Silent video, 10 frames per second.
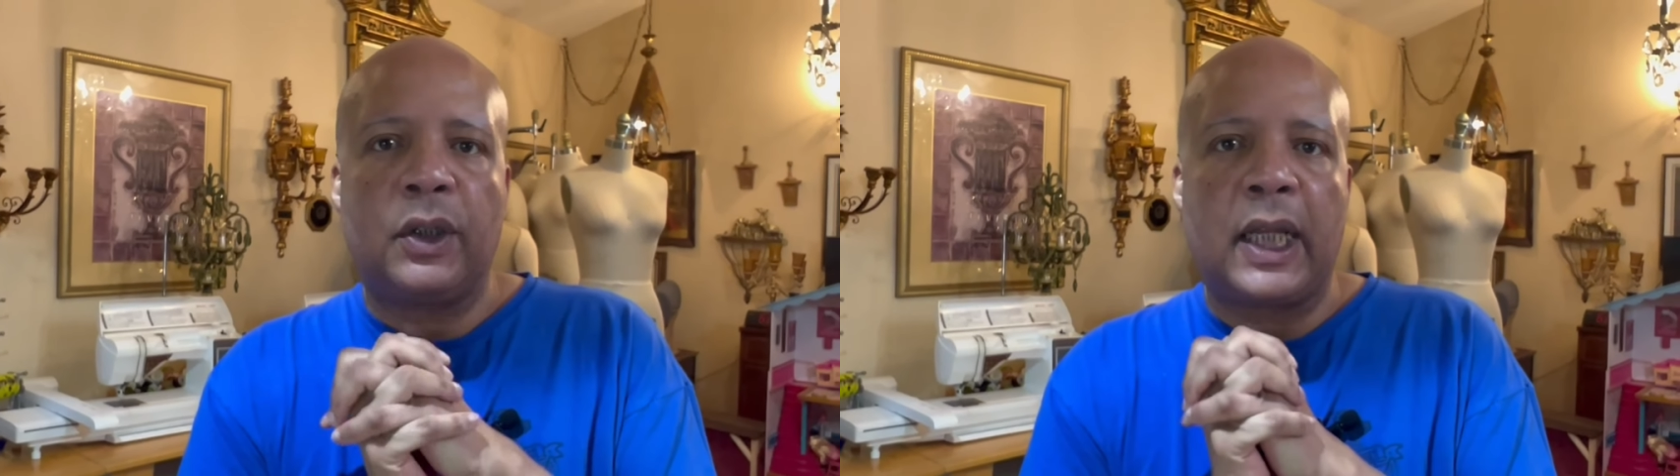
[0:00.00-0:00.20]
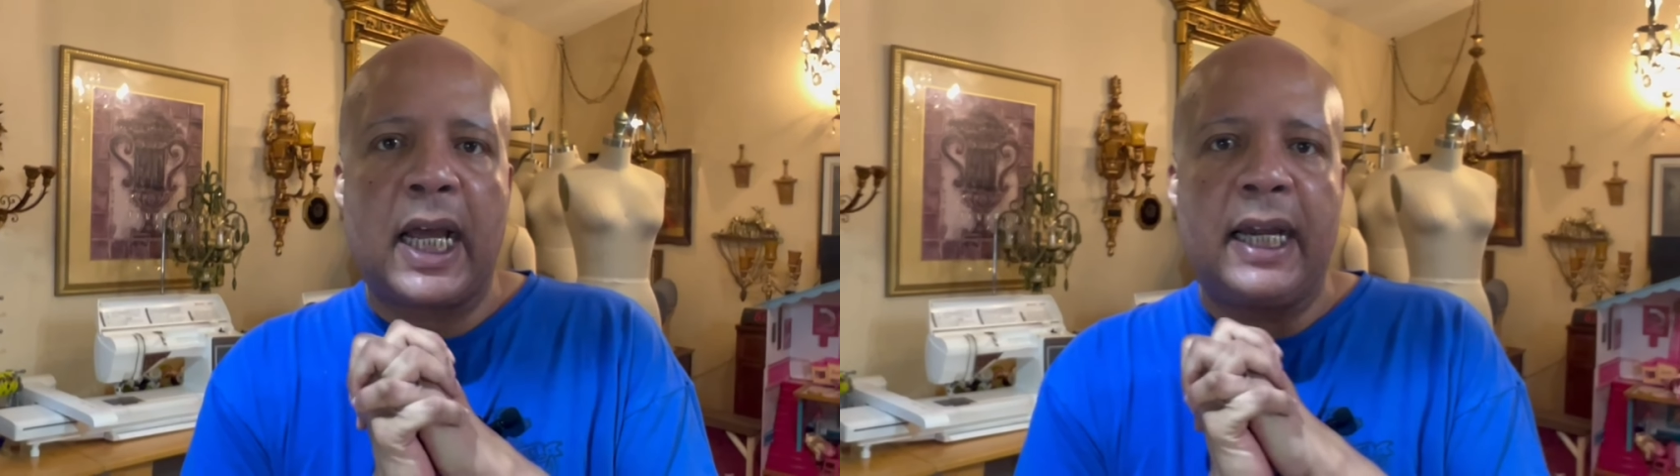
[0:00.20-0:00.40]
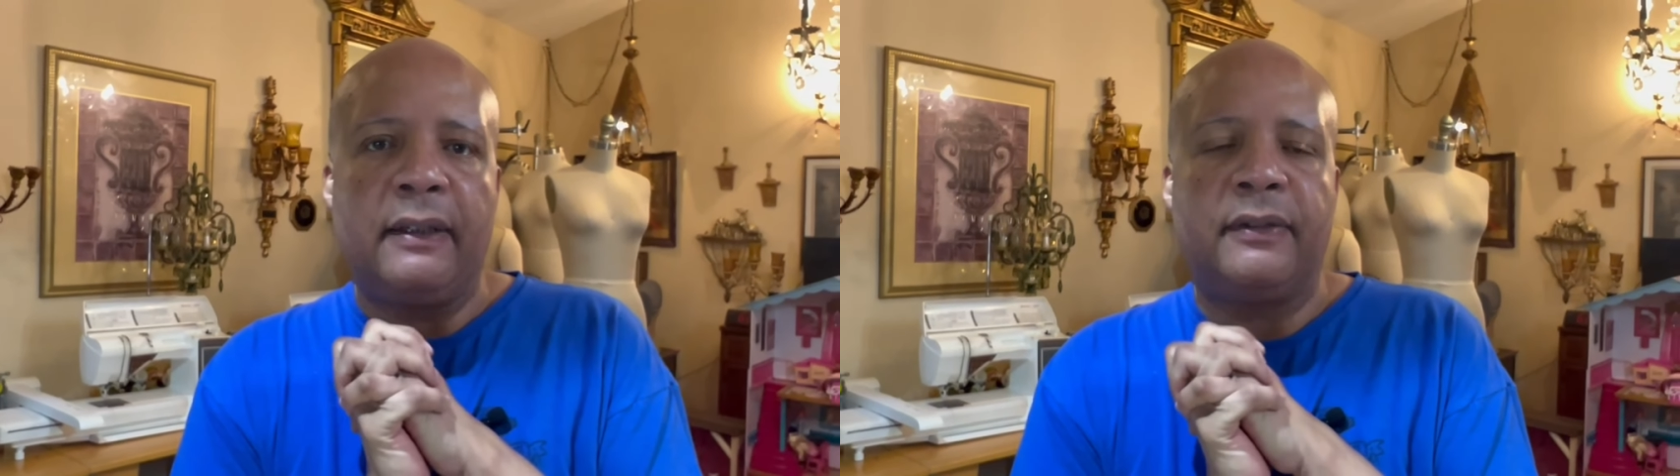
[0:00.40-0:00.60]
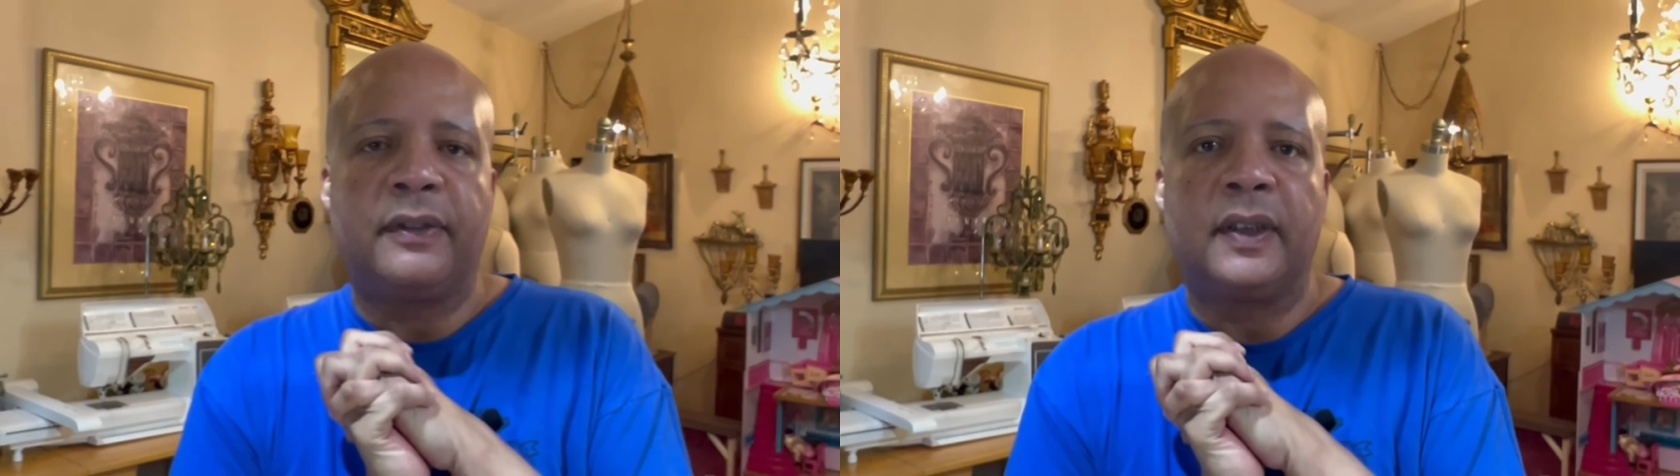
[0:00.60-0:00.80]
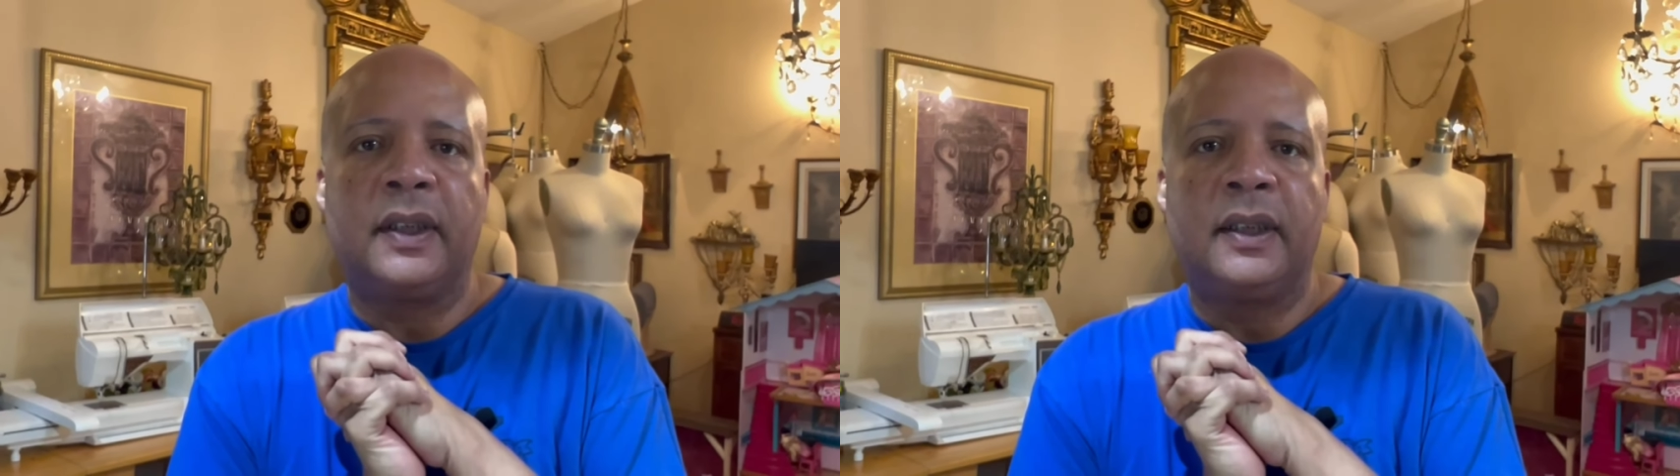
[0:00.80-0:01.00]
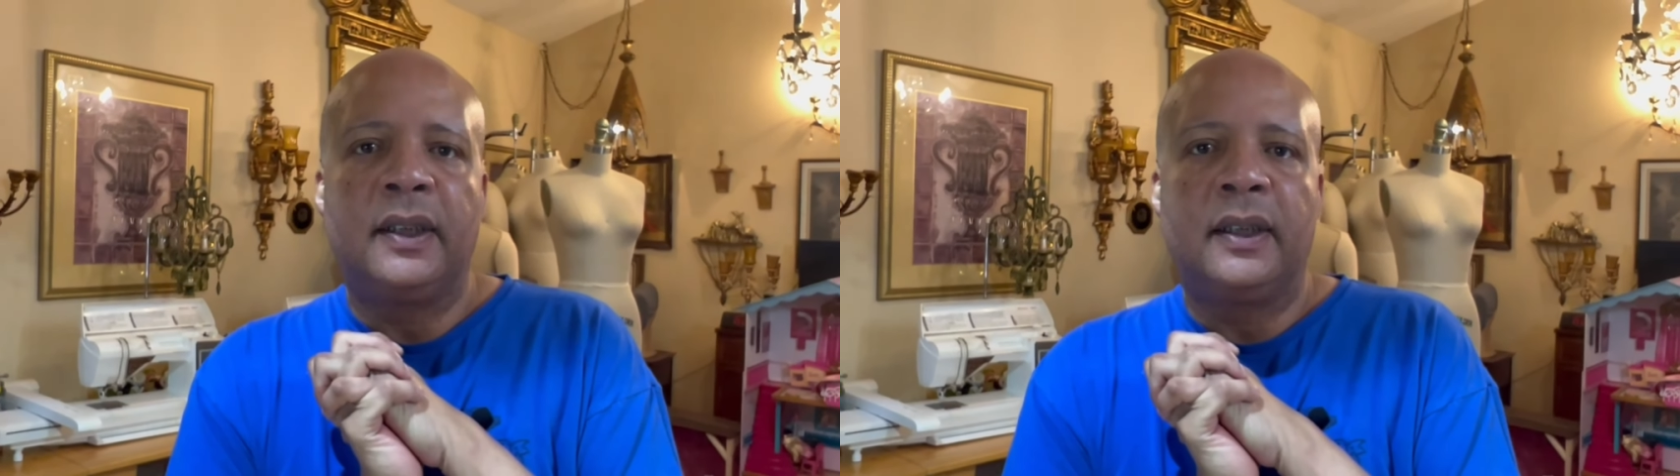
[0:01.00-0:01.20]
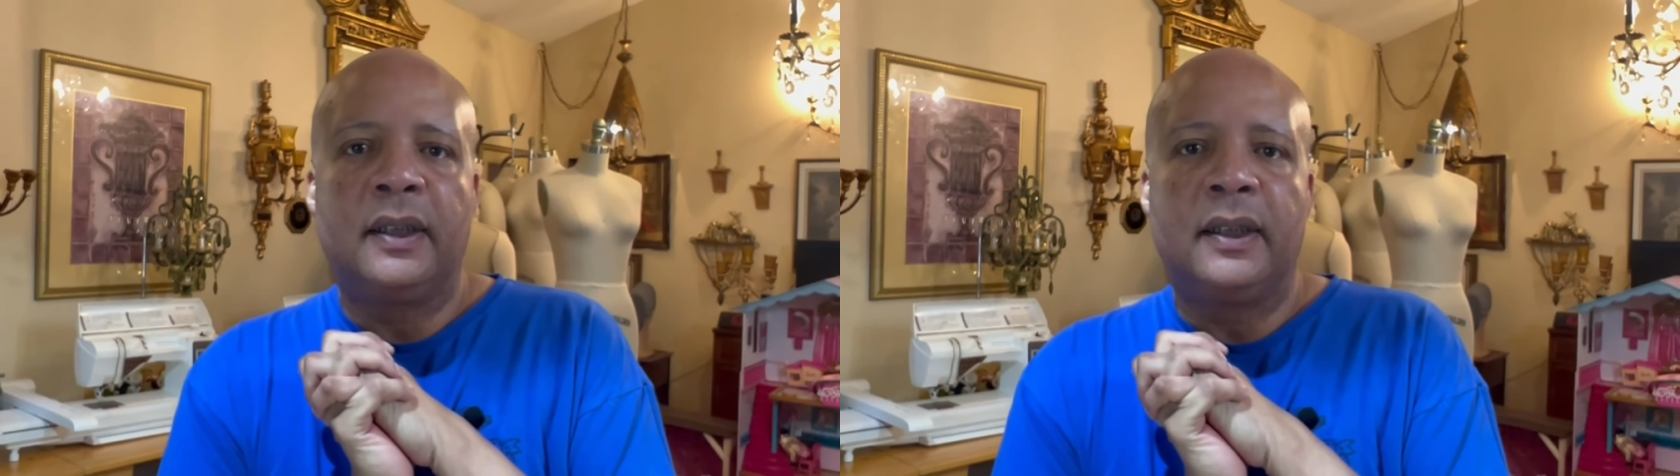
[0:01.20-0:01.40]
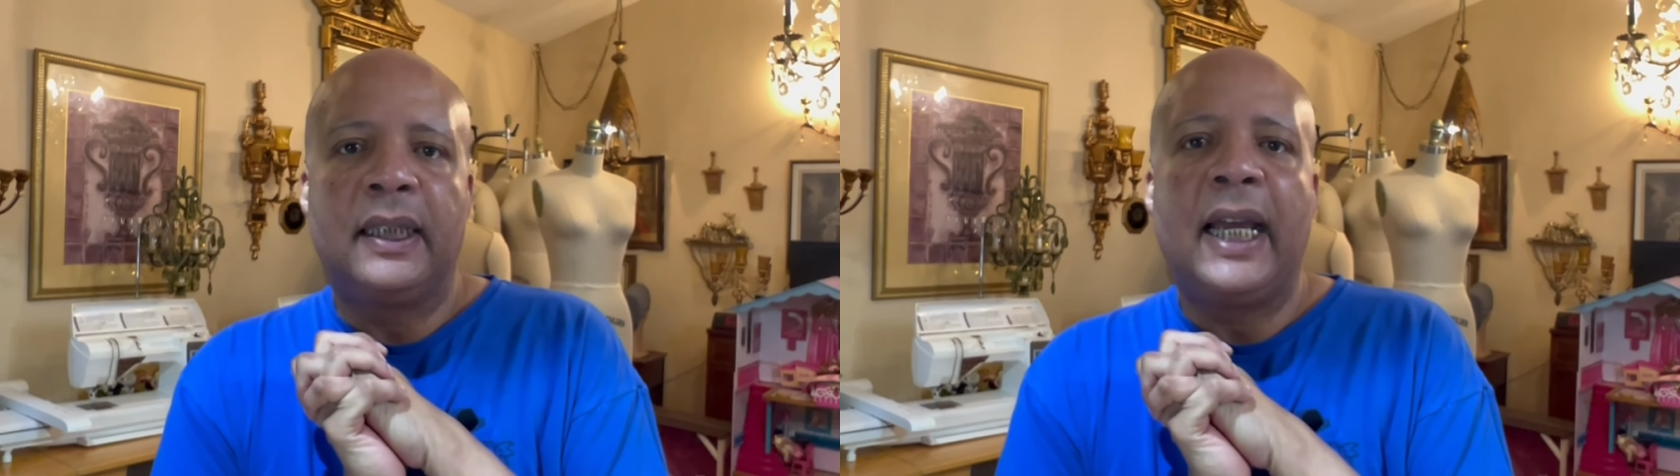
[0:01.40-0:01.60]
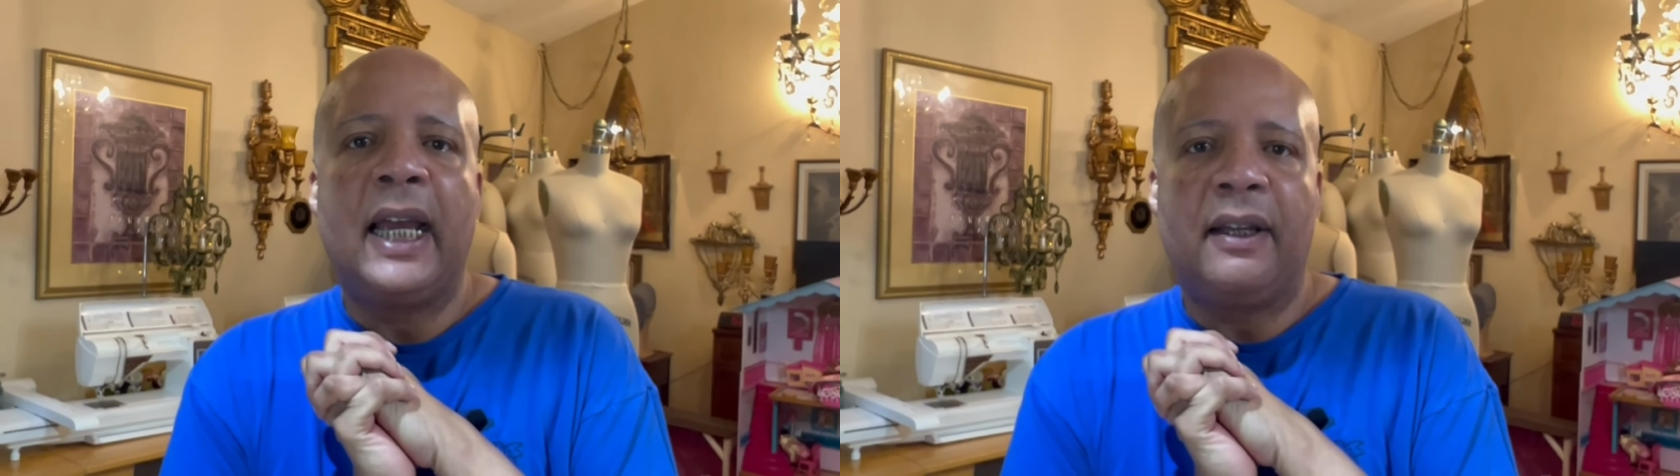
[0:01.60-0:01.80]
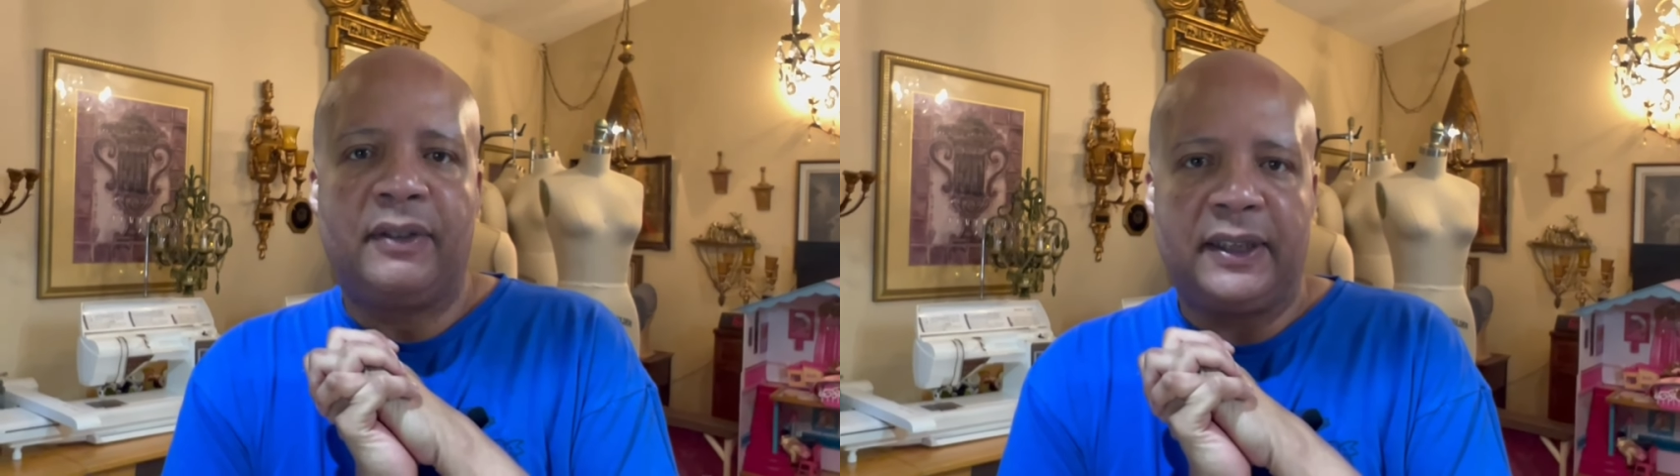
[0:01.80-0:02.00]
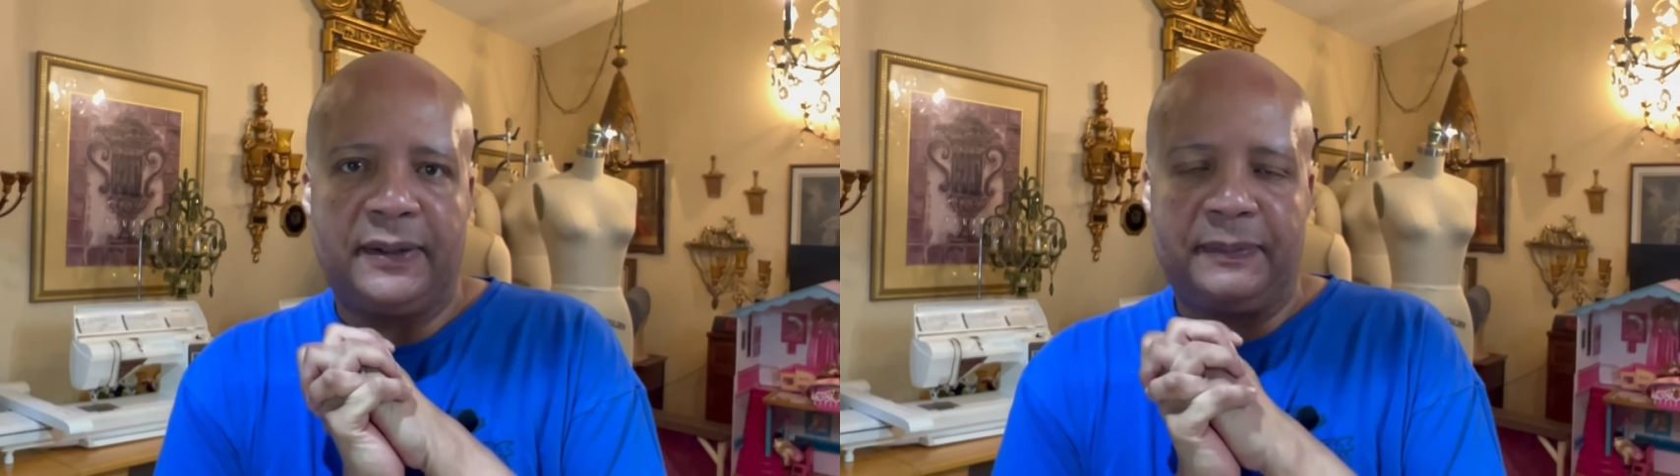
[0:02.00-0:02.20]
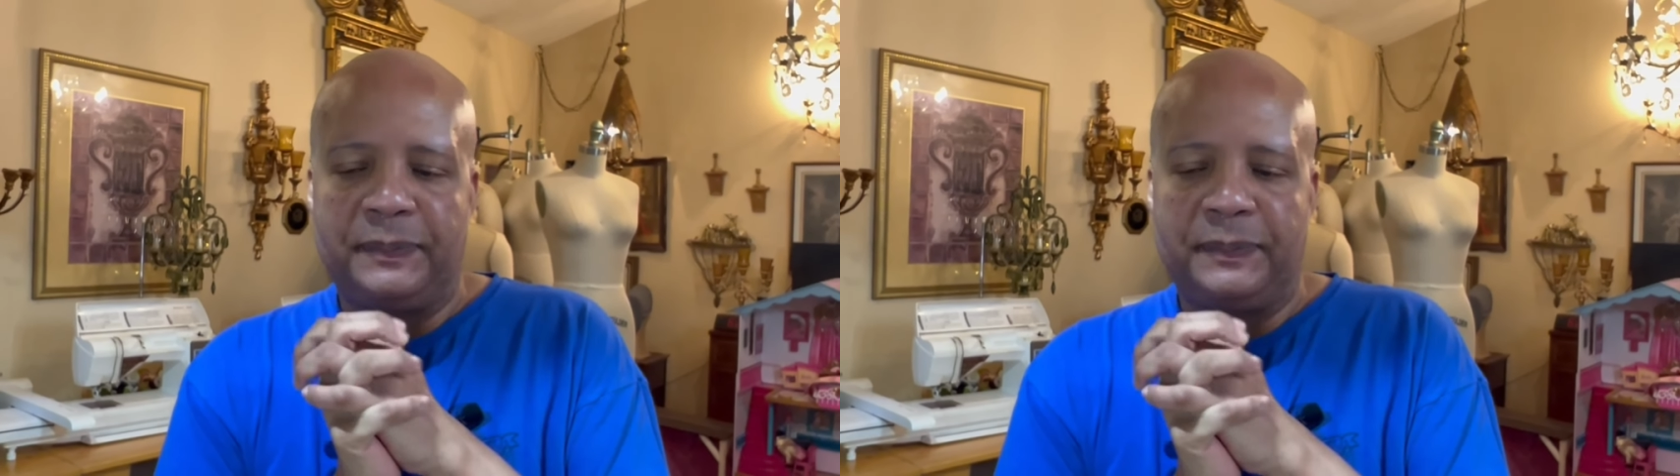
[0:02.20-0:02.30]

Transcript: life heaven.